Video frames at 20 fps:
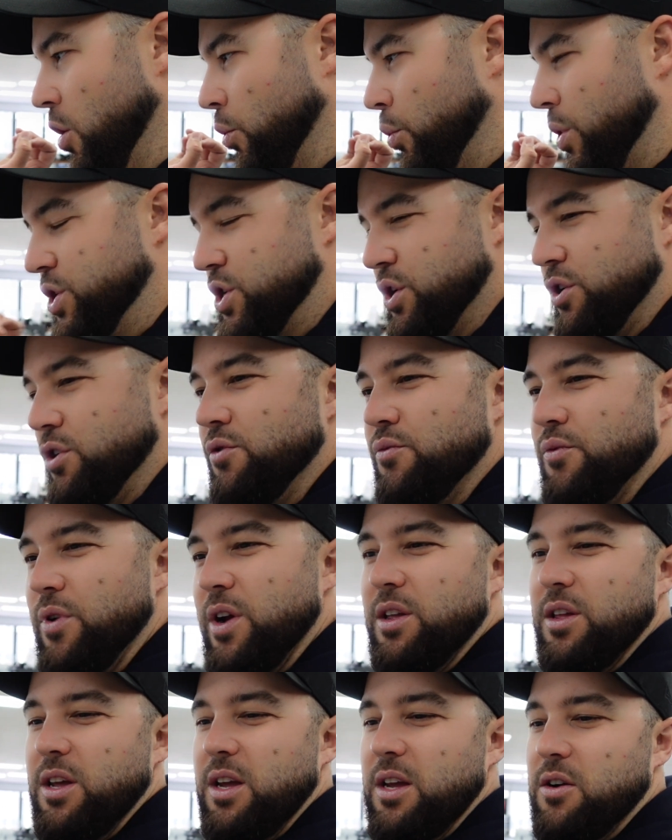we do
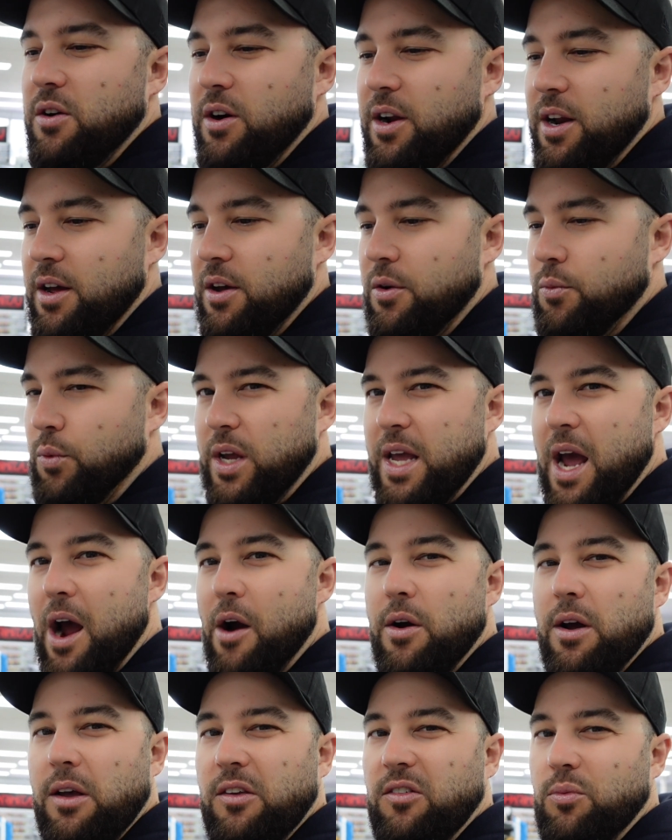really kind of, we
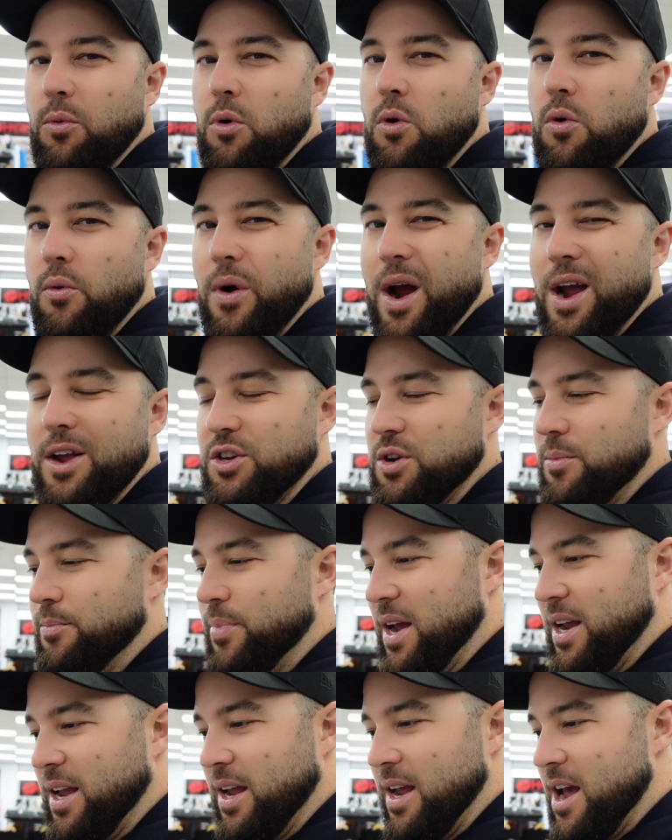carry a small range at
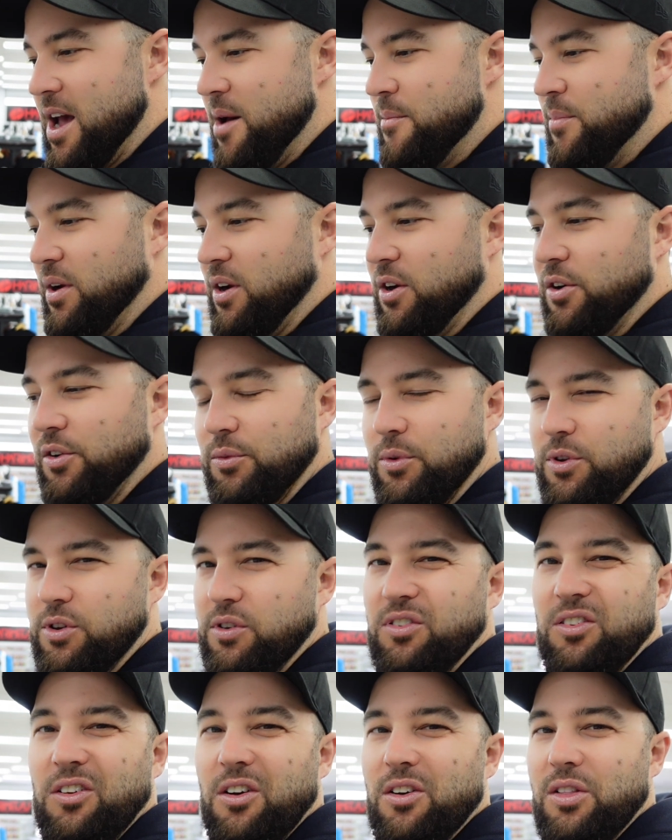Beckingham, but because we're
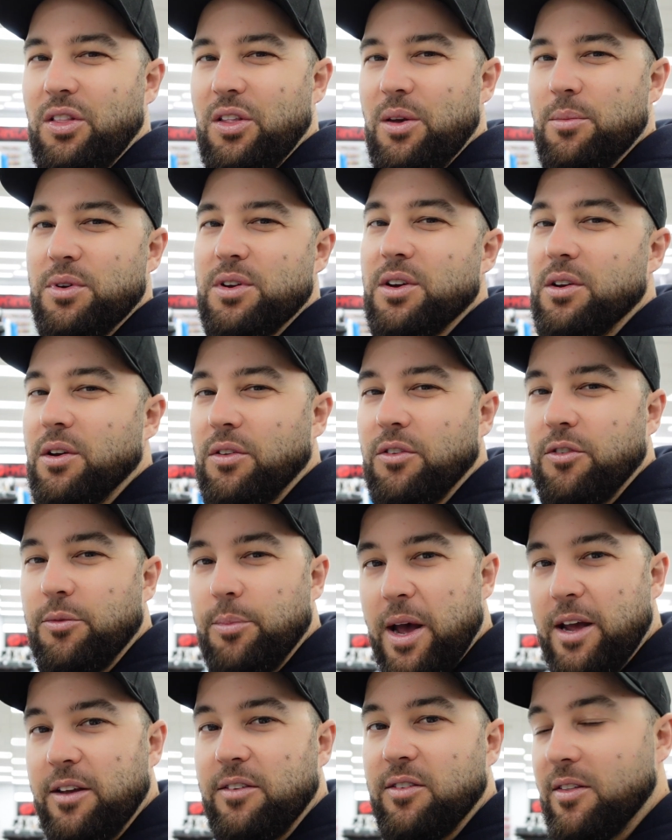just so limited on
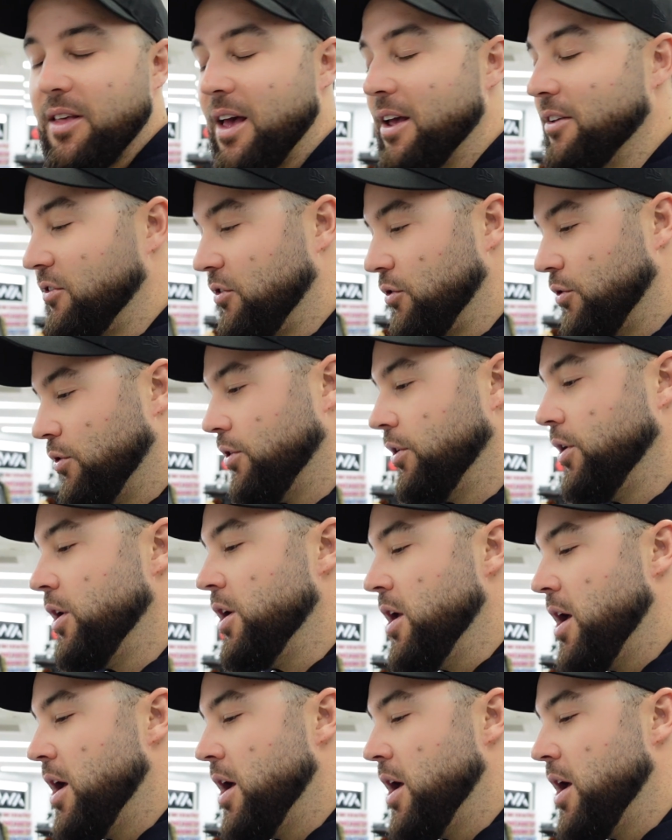space at that store,